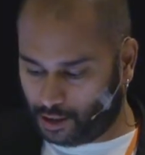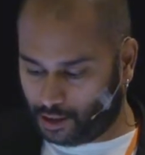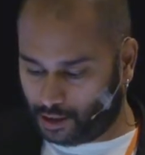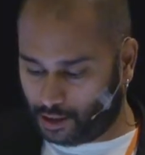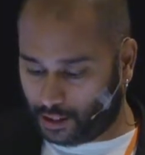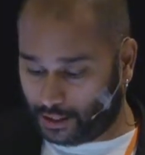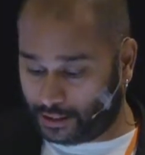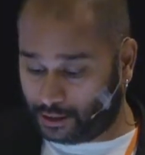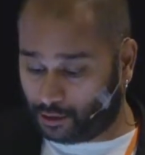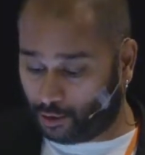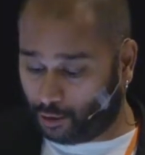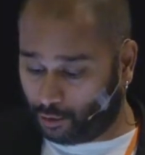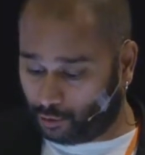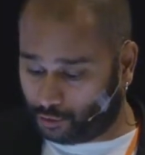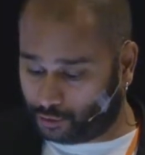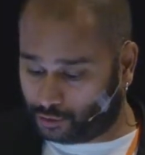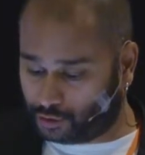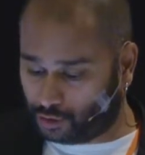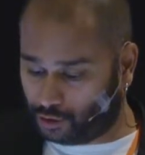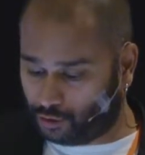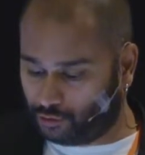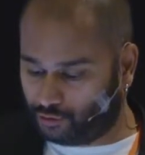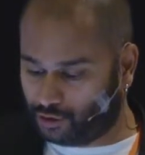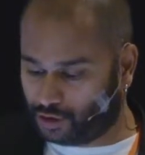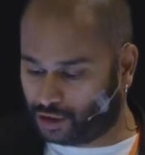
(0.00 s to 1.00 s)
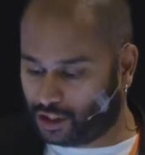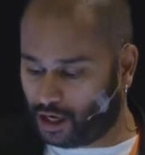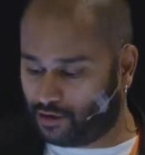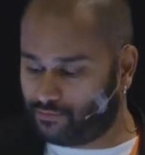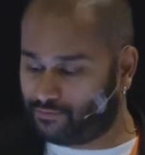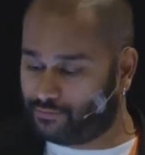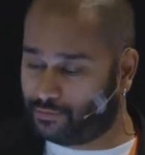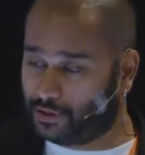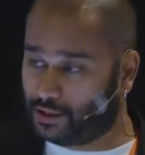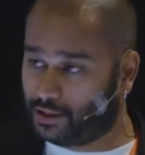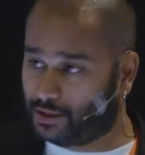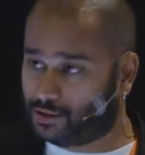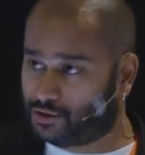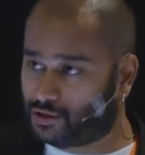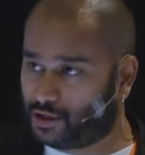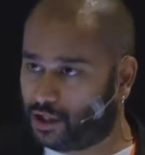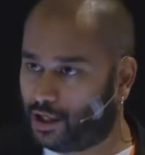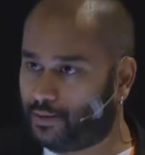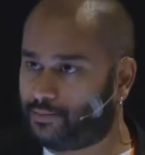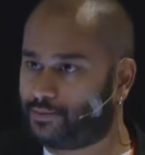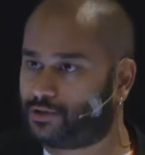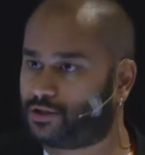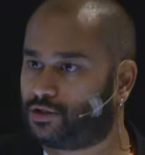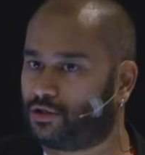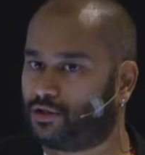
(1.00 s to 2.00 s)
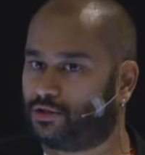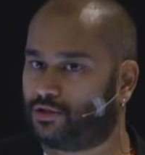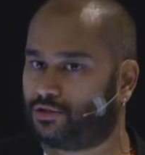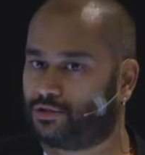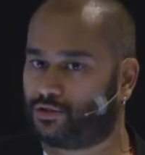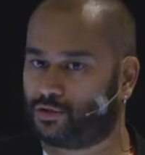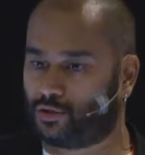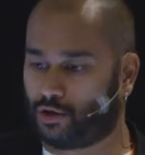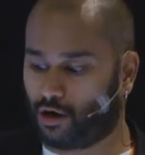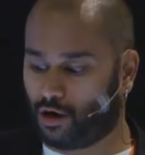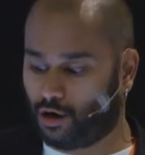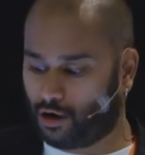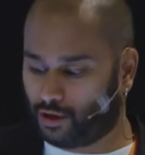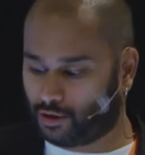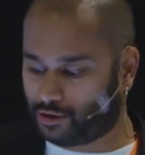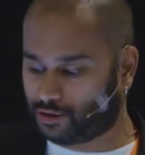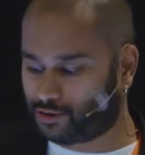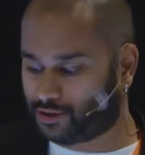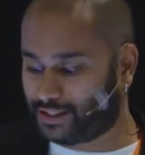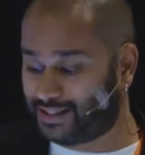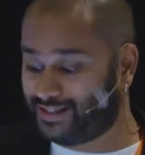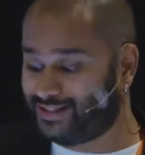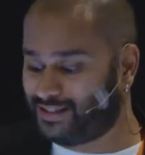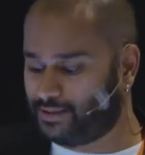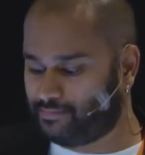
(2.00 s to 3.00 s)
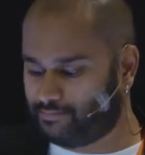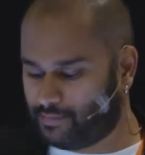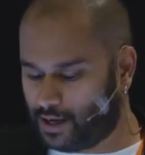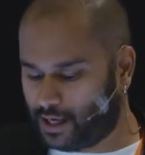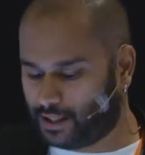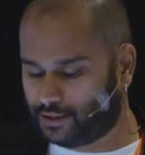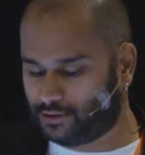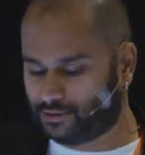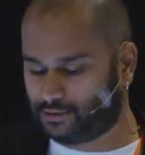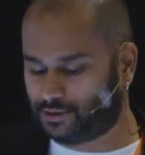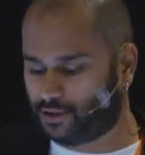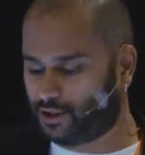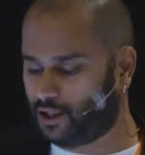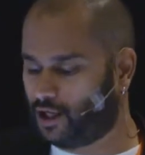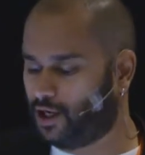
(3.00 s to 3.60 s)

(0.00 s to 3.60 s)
And also, the government at the time started to ask and demand